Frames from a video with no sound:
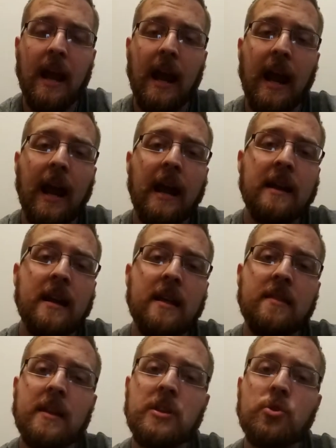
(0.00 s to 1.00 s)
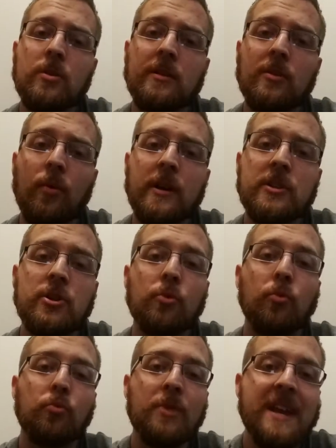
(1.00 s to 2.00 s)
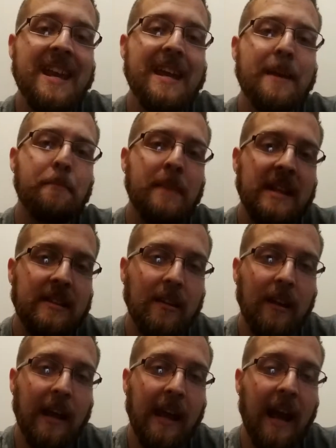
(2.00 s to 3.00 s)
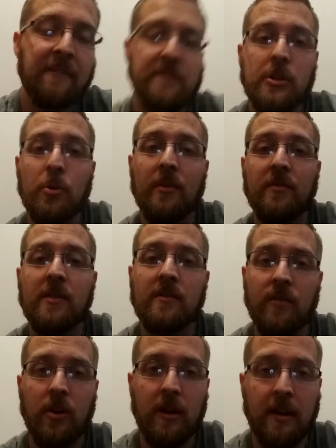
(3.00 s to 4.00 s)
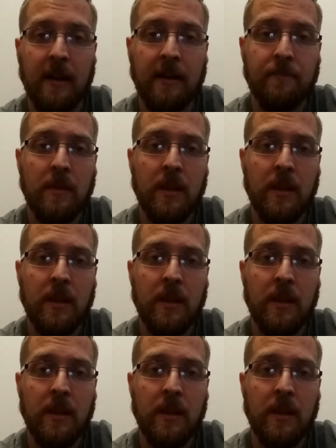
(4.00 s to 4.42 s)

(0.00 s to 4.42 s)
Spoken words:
and then you are going to re-emit the light after you have converted it